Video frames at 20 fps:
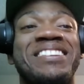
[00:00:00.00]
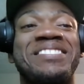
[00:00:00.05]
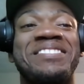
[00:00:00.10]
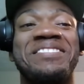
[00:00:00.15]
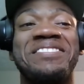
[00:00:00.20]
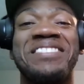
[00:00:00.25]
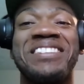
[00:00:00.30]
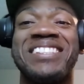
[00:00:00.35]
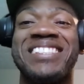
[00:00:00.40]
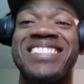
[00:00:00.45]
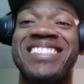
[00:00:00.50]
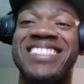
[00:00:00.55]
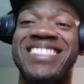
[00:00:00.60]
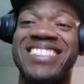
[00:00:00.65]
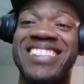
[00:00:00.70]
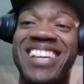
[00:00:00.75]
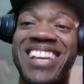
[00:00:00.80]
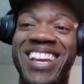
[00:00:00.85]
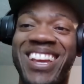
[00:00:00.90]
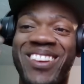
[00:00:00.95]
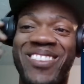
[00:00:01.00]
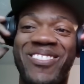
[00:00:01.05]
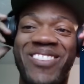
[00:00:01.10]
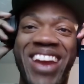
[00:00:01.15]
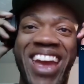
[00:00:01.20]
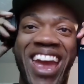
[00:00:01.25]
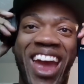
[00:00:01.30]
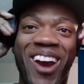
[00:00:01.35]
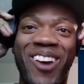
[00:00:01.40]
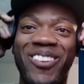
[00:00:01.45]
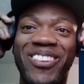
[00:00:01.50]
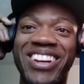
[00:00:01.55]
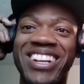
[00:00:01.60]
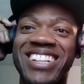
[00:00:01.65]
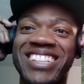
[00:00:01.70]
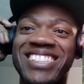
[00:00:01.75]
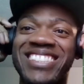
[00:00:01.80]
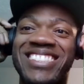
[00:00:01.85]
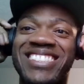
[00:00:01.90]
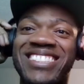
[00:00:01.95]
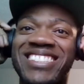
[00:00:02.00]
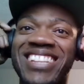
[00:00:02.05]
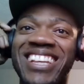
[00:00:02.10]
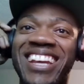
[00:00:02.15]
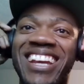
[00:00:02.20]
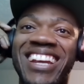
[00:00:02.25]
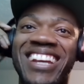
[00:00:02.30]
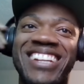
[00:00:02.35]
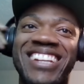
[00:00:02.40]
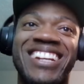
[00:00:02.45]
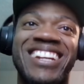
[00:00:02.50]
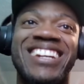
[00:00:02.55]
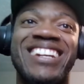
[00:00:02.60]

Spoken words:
We'll see, man. We'll see.